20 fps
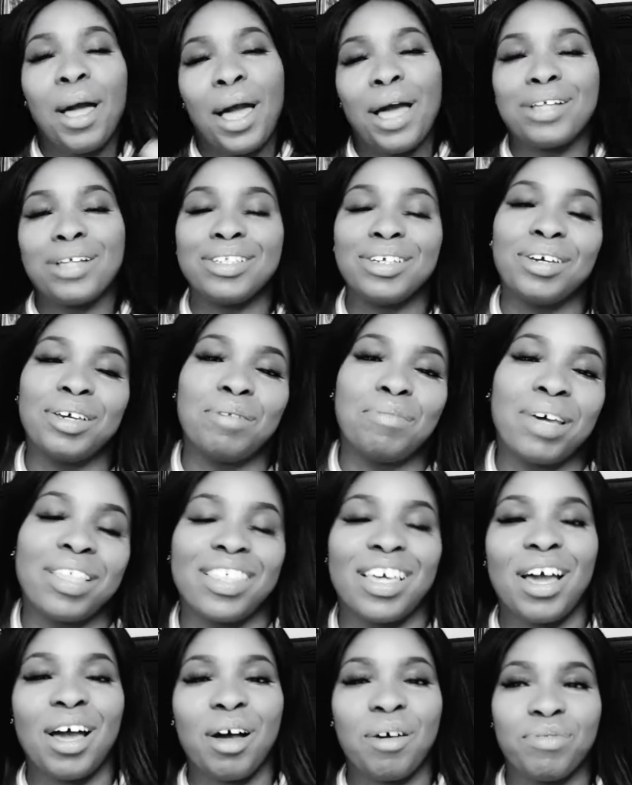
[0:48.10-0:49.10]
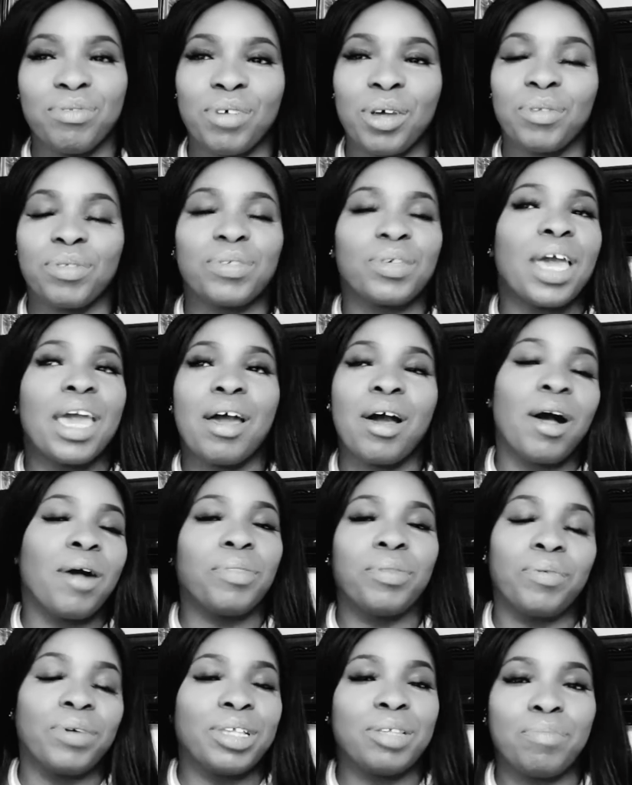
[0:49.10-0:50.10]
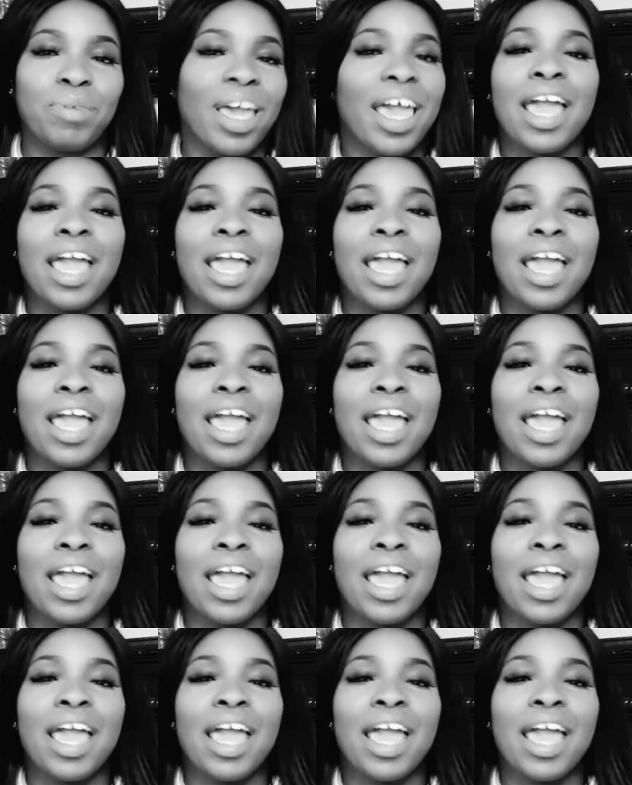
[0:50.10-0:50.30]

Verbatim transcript: I'll tell you about that afterwards. Afterwards. But